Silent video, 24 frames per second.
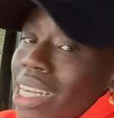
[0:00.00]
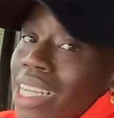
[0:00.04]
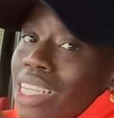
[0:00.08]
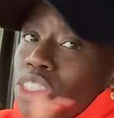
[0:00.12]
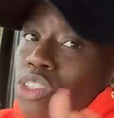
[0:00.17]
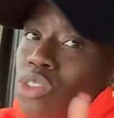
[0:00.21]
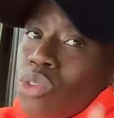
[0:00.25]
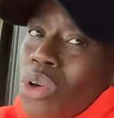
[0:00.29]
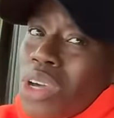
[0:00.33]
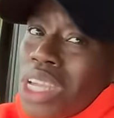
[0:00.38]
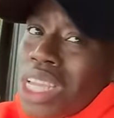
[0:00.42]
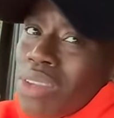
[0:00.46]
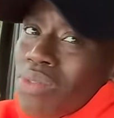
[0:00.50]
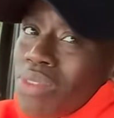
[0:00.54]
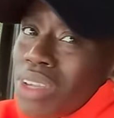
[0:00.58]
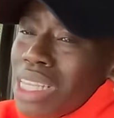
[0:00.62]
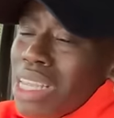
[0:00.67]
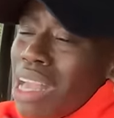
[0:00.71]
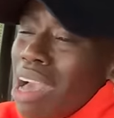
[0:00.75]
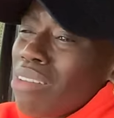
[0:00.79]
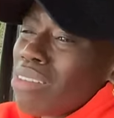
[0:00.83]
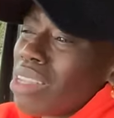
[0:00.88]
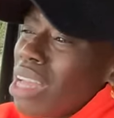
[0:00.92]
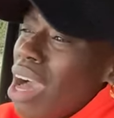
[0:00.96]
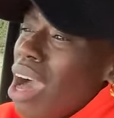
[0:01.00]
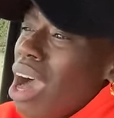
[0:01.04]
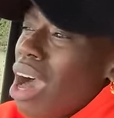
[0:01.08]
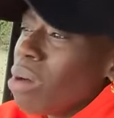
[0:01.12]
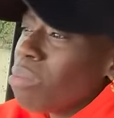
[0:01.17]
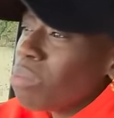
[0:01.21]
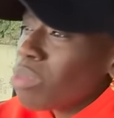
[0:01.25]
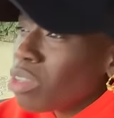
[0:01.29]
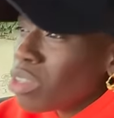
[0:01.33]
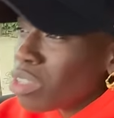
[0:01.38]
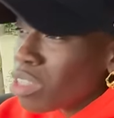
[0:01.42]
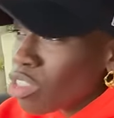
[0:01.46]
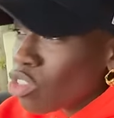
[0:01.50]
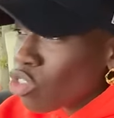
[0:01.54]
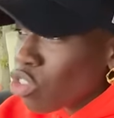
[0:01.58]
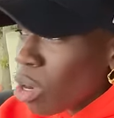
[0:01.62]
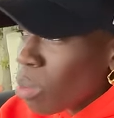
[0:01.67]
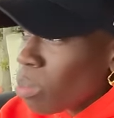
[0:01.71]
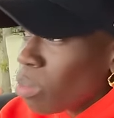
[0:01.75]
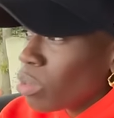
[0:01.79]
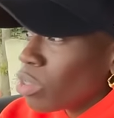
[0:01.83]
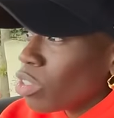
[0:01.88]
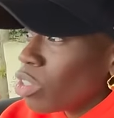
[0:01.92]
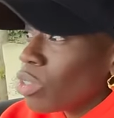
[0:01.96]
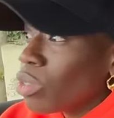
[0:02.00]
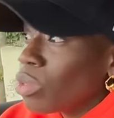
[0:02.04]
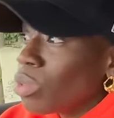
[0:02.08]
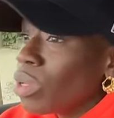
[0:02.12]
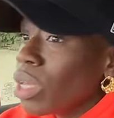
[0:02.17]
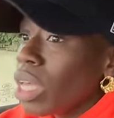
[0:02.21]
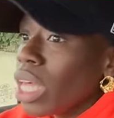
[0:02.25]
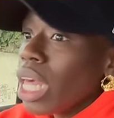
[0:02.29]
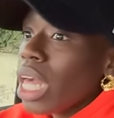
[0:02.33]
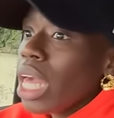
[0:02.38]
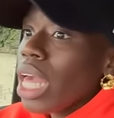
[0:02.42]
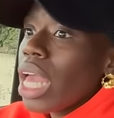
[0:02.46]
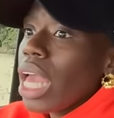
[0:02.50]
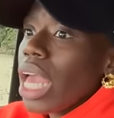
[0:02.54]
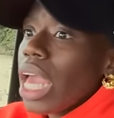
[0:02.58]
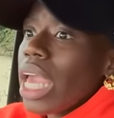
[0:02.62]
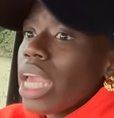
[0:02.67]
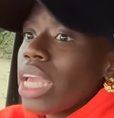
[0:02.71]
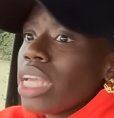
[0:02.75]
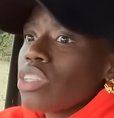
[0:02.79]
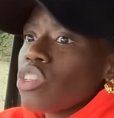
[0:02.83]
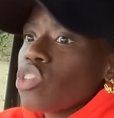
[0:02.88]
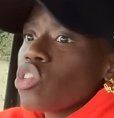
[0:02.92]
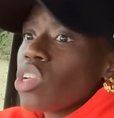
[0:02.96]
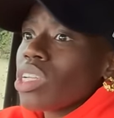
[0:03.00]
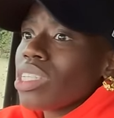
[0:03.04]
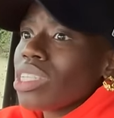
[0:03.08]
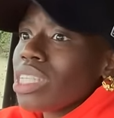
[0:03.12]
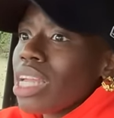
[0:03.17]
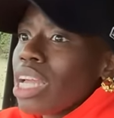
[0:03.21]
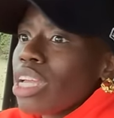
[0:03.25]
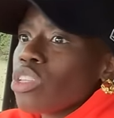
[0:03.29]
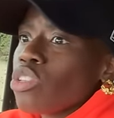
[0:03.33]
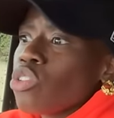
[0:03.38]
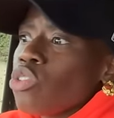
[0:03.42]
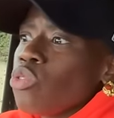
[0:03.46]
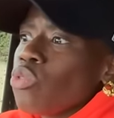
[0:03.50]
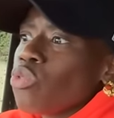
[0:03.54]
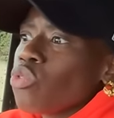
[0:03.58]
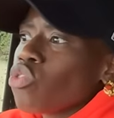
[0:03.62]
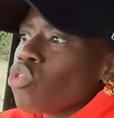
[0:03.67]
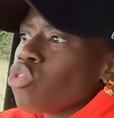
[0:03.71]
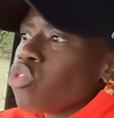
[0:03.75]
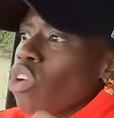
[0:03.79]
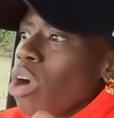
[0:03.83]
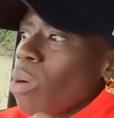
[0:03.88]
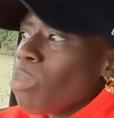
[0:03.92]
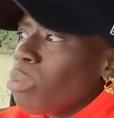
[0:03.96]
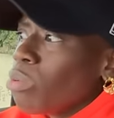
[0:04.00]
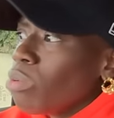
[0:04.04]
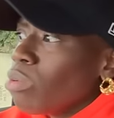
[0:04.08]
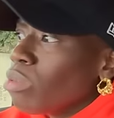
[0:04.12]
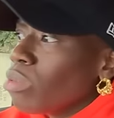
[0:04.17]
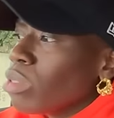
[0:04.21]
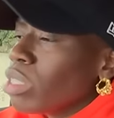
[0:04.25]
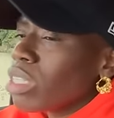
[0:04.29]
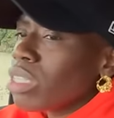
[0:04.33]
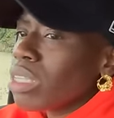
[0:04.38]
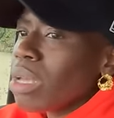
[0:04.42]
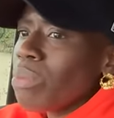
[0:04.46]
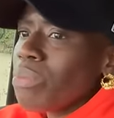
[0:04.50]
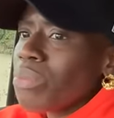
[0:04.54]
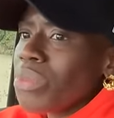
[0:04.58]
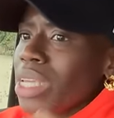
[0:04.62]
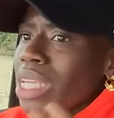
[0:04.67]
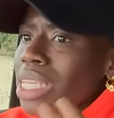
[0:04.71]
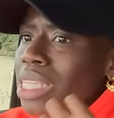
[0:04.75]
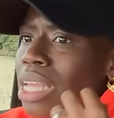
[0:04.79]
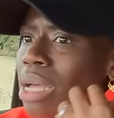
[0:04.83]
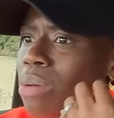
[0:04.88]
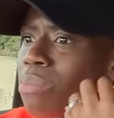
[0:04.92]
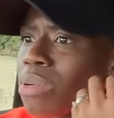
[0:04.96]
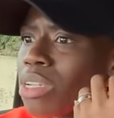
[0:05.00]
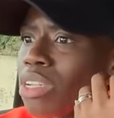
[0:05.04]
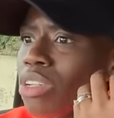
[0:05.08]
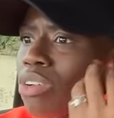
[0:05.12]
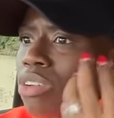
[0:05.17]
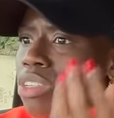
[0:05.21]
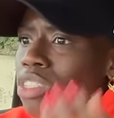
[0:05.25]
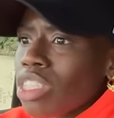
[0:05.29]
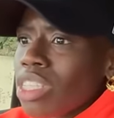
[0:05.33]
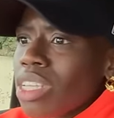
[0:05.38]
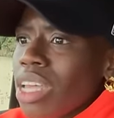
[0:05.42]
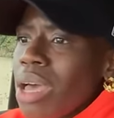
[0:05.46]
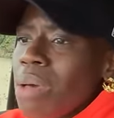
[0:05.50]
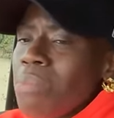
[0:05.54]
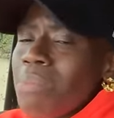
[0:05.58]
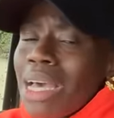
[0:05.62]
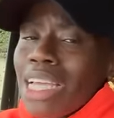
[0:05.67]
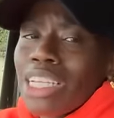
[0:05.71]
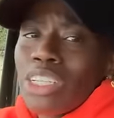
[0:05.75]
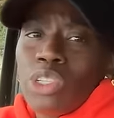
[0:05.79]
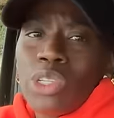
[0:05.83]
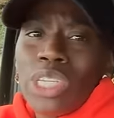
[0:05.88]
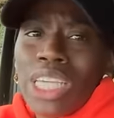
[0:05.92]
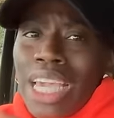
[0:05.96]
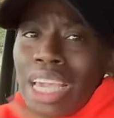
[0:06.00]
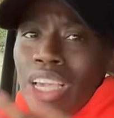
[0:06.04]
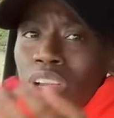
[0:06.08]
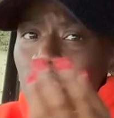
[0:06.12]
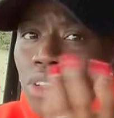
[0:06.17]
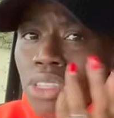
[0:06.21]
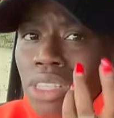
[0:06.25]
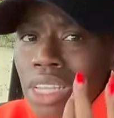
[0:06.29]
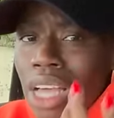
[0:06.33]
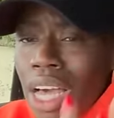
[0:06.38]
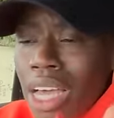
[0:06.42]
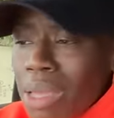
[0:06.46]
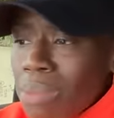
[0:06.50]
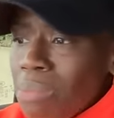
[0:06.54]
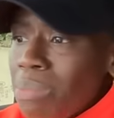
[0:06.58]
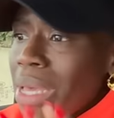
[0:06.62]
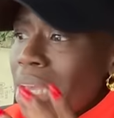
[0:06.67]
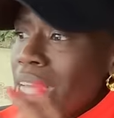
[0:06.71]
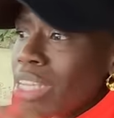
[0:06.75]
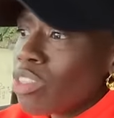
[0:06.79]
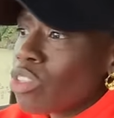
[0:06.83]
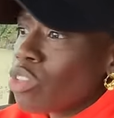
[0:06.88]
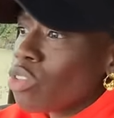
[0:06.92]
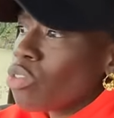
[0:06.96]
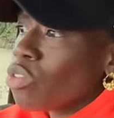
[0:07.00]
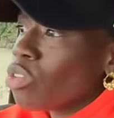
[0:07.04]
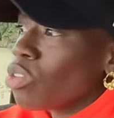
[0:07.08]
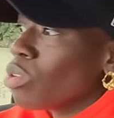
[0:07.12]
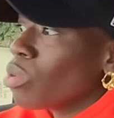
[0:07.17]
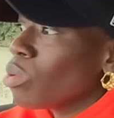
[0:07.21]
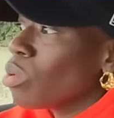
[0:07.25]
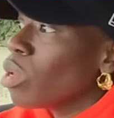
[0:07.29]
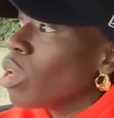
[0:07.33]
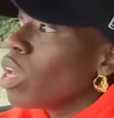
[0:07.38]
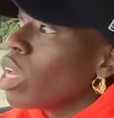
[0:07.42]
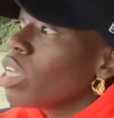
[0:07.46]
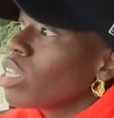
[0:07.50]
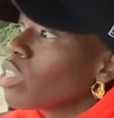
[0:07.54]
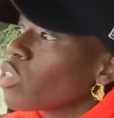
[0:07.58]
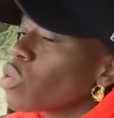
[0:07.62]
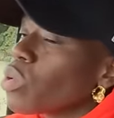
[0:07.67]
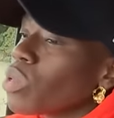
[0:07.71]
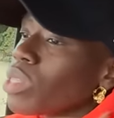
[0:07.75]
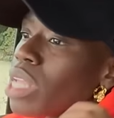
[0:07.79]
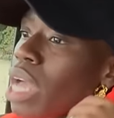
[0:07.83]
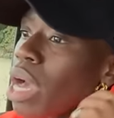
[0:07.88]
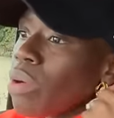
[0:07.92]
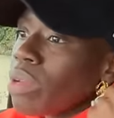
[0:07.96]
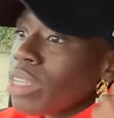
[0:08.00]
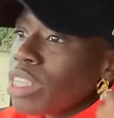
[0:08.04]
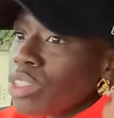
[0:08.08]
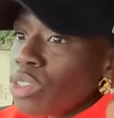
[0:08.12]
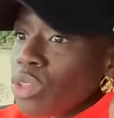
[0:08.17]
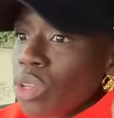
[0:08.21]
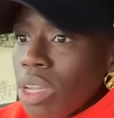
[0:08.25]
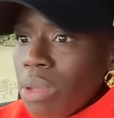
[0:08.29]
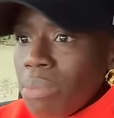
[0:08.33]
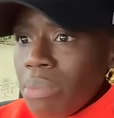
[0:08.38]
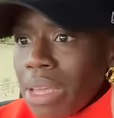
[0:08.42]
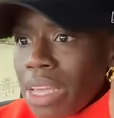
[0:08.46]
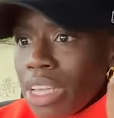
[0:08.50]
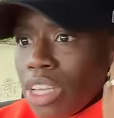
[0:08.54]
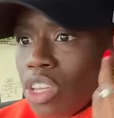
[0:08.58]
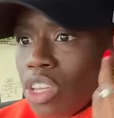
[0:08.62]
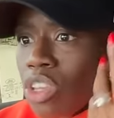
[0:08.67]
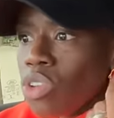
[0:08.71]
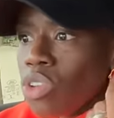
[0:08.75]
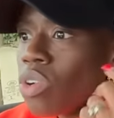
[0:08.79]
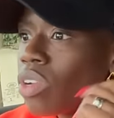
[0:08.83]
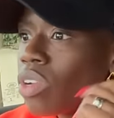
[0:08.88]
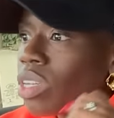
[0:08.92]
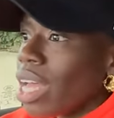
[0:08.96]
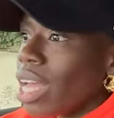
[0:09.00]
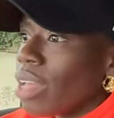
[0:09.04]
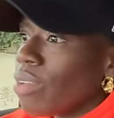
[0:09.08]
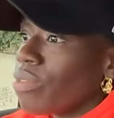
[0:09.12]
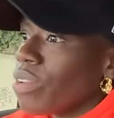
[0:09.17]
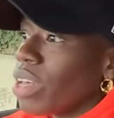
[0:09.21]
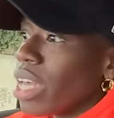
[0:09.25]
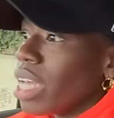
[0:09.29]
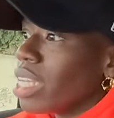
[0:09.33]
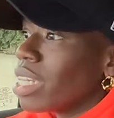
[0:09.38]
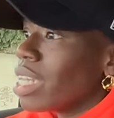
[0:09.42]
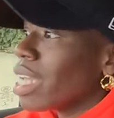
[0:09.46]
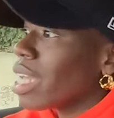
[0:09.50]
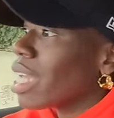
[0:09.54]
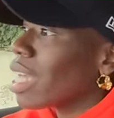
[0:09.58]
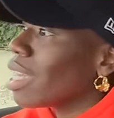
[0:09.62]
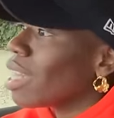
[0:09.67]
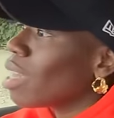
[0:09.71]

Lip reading: it's not even now that I'm gonna trouble you, it's just that you've troubled something that belongs to a man. He ain't got nothing better to do, so now he's gonna make your life a headache. And